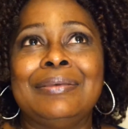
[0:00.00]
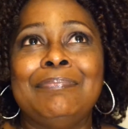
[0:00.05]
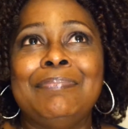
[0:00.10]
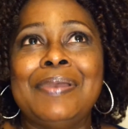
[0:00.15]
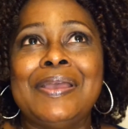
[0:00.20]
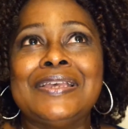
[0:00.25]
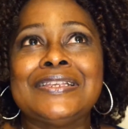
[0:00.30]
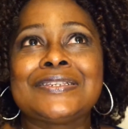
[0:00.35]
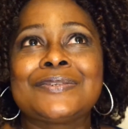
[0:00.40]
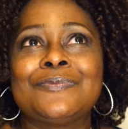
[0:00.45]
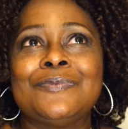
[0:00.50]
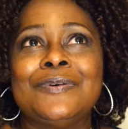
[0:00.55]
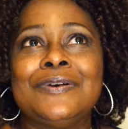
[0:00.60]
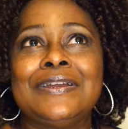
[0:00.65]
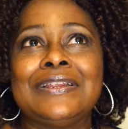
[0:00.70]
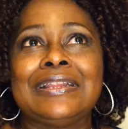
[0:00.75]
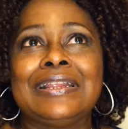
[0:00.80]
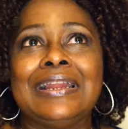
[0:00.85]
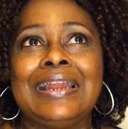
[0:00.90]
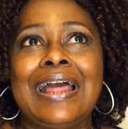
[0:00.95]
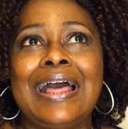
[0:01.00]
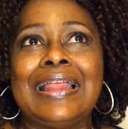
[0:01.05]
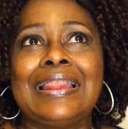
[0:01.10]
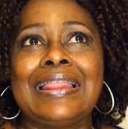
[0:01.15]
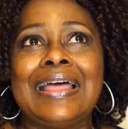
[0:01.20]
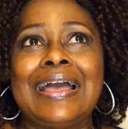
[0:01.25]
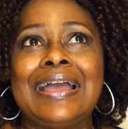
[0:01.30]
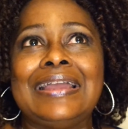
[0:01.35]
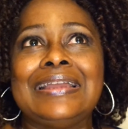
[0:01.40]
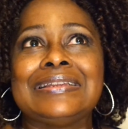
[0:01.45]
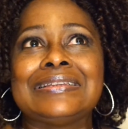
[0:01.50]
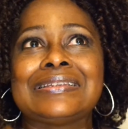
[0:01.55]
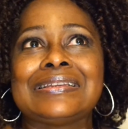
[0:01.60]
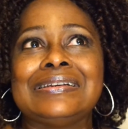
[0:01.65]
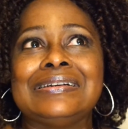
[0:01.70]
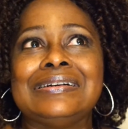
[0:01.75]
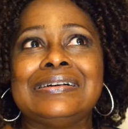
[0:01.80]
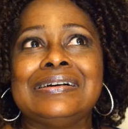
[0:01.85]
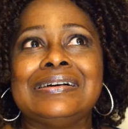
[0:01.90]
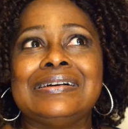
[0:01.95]
the best one that I liked,
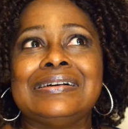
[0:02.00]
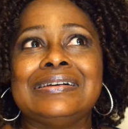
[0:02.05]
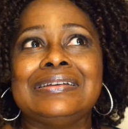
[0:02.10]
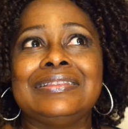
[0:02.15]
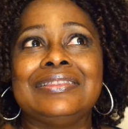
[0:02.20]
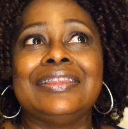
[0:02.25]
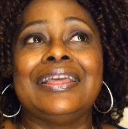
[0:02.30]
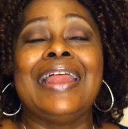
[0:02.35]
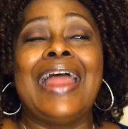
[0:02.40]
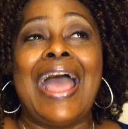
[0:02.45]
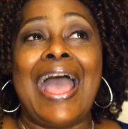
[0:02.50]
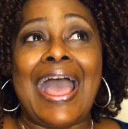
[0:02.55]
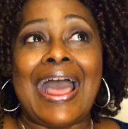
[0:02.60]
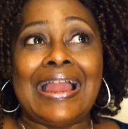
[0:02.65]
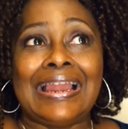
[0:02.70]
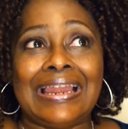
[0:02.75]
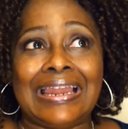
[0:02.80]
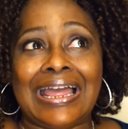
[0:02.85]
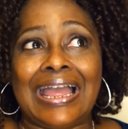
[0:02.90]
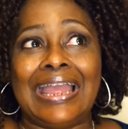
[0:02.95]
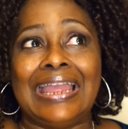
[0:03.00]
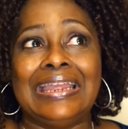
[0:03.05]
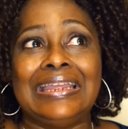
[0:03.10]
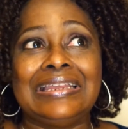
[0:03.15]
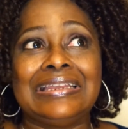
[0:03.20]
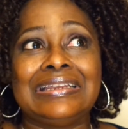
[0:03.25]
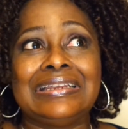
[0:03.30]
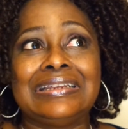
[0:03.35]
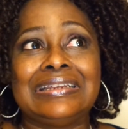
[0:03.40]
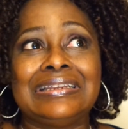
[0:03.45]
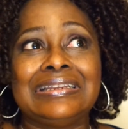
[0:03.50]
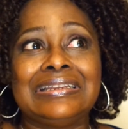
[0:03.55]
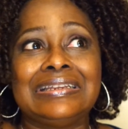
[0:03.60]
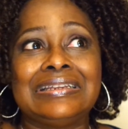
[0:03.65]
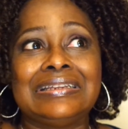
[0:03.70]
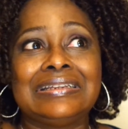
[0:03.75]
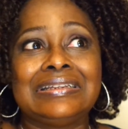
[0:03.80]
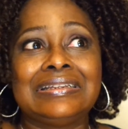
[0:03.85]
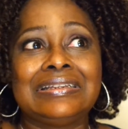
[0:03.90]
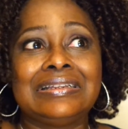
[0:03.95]
uh, that I like
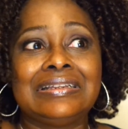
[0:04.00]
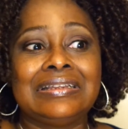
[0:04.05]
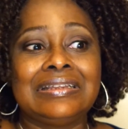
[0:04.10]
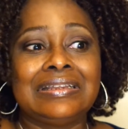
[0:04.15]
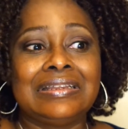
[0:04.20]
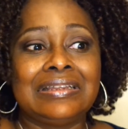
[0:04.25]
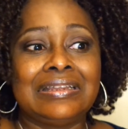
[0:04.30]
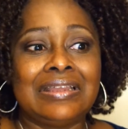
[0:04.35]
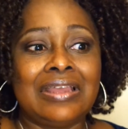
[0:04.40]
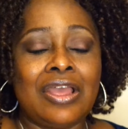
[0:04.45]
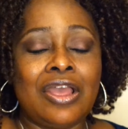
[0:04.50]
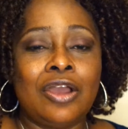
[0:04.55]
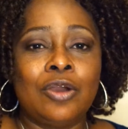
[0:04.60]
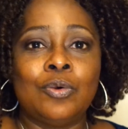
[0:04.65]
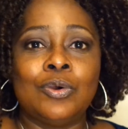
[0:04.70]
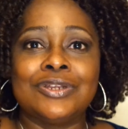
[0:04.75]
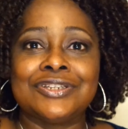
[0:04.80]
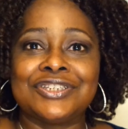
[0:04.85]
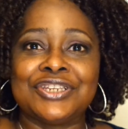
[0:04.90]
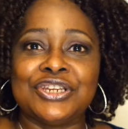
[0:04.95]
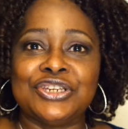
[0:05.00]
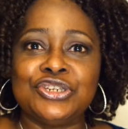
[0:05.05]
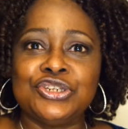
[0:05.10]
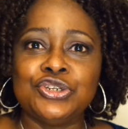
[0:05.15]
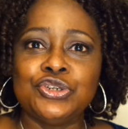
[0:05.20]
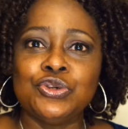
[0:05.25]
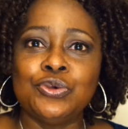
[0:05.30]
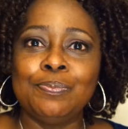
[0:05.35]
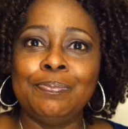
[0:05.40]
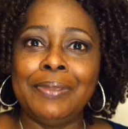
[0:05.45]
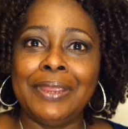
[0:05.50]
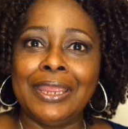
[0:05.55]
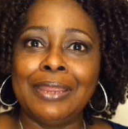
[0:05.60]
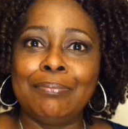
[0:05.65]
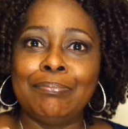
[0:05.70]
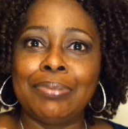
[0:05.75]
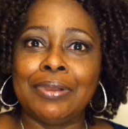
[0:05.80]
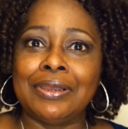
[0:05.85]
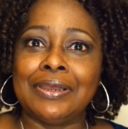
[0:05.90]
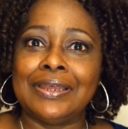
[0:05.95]
was the two
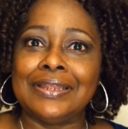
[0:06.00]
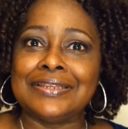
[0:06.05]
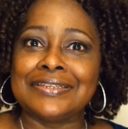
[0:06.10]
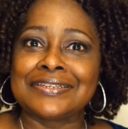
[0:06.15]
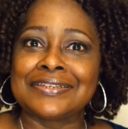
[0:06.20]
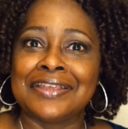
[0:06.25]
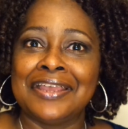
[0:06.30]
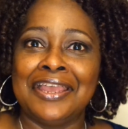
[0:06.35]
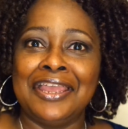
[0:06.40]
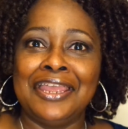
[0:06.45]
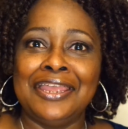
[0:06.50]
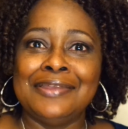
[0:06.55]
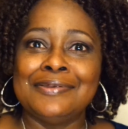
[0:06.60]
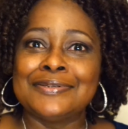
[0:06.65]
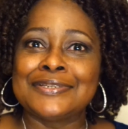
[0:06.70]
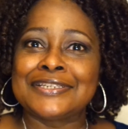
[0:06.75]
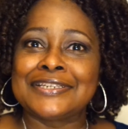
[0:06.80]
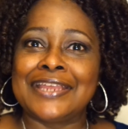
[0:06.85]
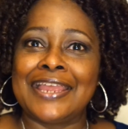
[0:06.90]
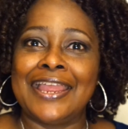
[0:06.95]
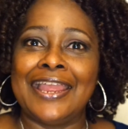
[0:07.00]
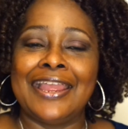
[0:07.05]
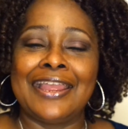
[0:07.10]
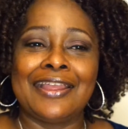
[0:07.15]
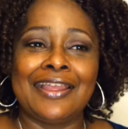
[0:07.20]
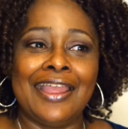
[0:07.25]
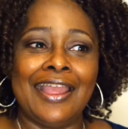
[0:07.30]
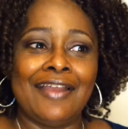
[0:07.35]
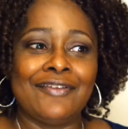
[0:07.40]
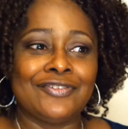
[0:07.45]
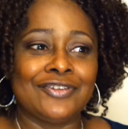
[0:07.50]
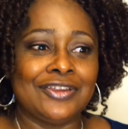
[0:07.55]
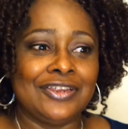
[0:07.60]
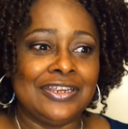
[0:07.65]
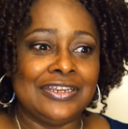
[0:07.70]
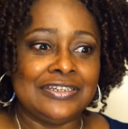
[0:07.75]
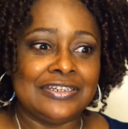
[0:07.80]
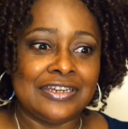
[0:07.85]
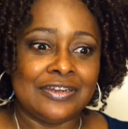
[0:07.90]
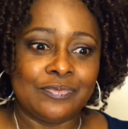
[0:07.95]
big butts. He was saying after
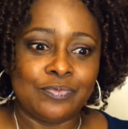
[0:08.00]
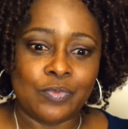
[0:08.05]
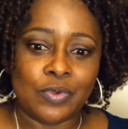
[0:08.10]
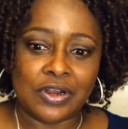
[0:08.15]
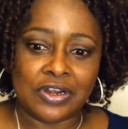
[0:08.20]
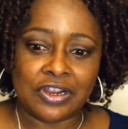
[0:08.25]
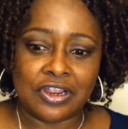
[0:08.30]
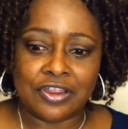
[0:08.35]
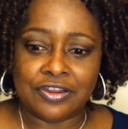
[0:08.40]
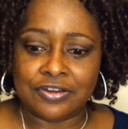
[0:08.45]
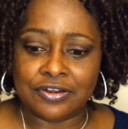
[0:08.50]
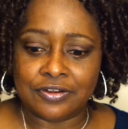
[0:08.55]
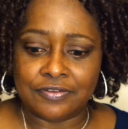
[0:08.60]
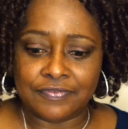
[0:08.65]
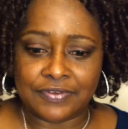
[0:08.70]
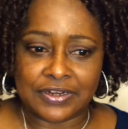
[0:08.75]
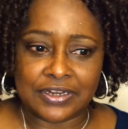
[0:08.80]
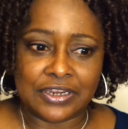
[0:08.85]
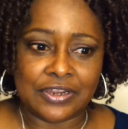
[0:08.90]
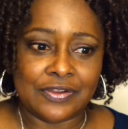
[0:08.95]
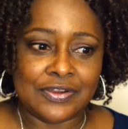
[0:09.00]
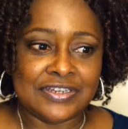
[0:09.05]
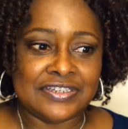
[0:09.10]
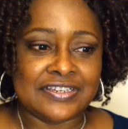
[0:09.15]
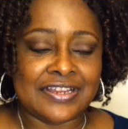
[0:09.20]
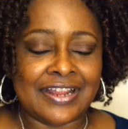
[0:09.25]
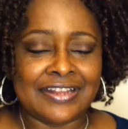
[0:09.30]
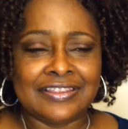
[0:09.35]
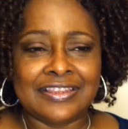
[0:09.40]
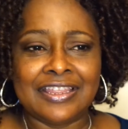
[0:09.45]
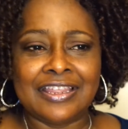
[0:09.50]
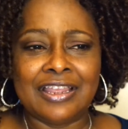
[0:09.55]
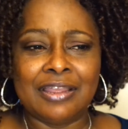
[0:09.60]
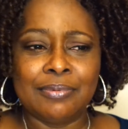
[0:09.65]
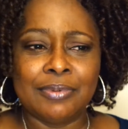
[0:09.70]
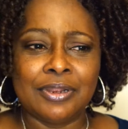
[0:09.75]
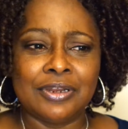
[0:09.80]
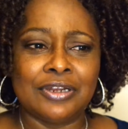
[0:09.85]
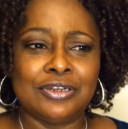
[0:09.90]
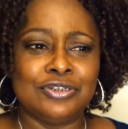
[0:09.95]
he did one other video, he said, I think
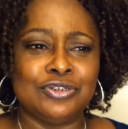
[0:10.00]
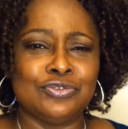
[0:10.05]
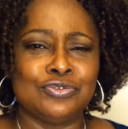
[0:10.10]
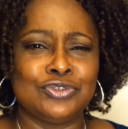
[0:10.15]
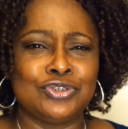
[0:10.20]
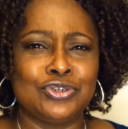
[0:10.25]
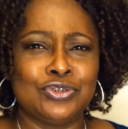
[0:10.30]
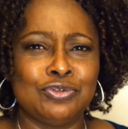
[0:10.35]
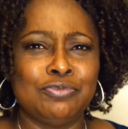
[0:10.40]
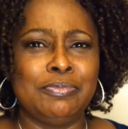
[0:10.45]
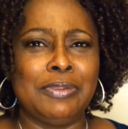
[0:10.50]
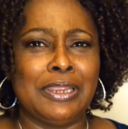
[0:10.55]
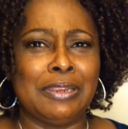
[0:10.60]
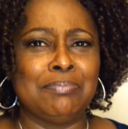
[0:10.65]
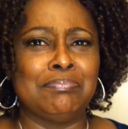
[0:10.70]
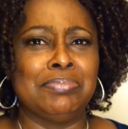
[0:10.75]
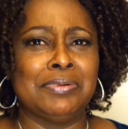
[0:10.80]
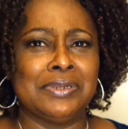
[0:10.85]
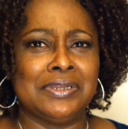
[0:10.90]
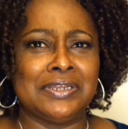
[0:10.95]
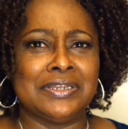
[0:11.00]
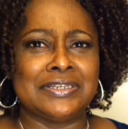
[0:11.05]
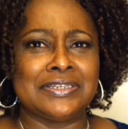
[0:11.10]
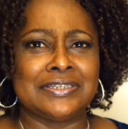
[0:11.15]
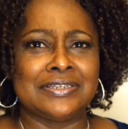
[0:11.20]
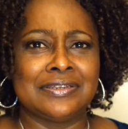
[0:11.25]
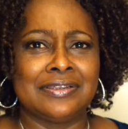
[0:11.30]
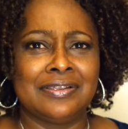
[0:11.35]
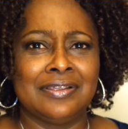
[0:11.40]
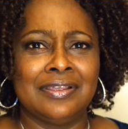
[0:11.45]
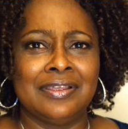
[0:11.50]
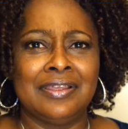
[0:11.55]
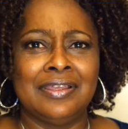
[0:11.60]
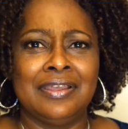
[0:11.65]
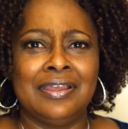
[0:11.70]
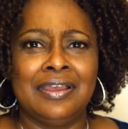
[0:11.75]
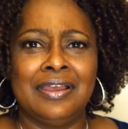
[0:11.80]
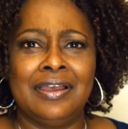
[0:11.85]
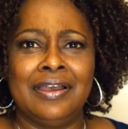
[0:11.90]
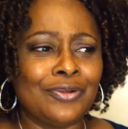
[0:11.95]
I'm gonna do two big butts
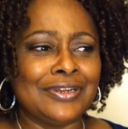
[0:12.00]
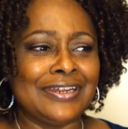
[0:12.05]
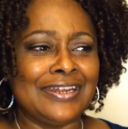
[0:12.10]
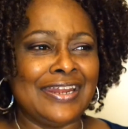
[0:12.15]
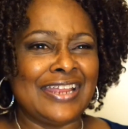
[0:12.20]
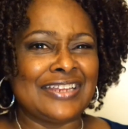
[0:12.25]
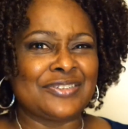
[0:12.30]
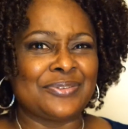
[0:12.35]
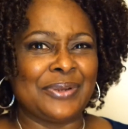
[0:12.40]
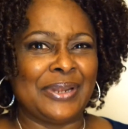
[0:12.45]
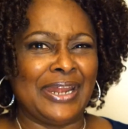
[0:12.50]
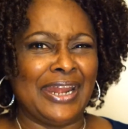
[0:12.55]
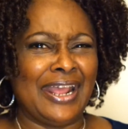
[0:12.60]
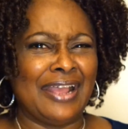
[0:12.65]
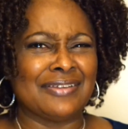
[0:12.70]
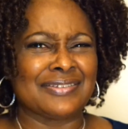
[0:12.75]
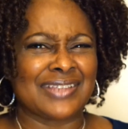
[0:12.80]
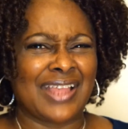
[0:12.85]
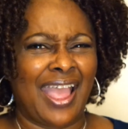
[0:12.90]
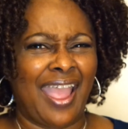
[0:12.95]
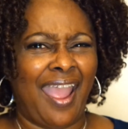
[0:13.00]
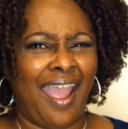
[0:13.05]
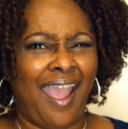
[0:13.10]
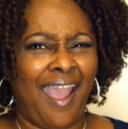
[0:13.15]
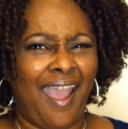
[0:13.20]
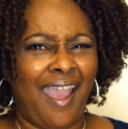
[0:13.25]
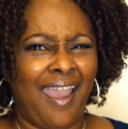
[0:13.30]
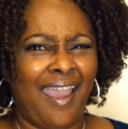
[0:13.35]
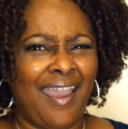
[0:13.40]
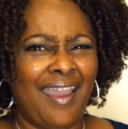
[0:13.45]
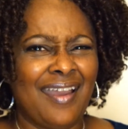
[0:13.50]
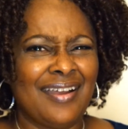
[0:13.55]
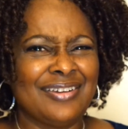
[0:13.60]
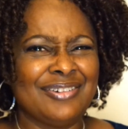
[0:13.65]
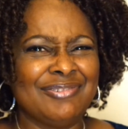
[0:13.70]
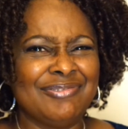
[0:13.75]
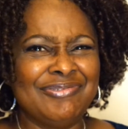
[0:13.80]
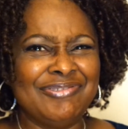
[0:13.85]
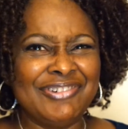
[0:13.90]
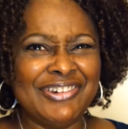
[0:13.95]
on the next one. And I was like,
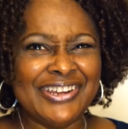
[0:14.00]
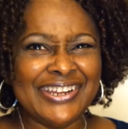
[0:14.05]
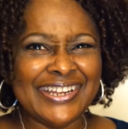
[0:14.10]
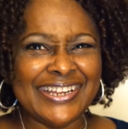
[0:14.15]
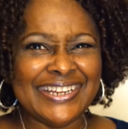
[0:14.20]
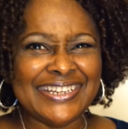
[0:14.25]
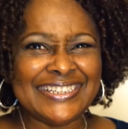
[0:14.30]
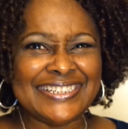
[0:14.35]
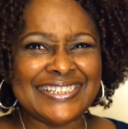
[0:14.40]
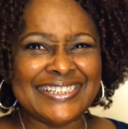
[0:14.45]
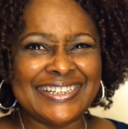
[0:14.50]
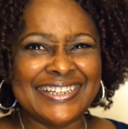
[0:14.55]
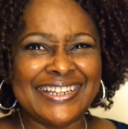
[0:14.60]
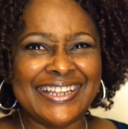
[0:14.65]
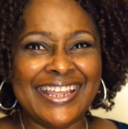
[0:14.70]
what?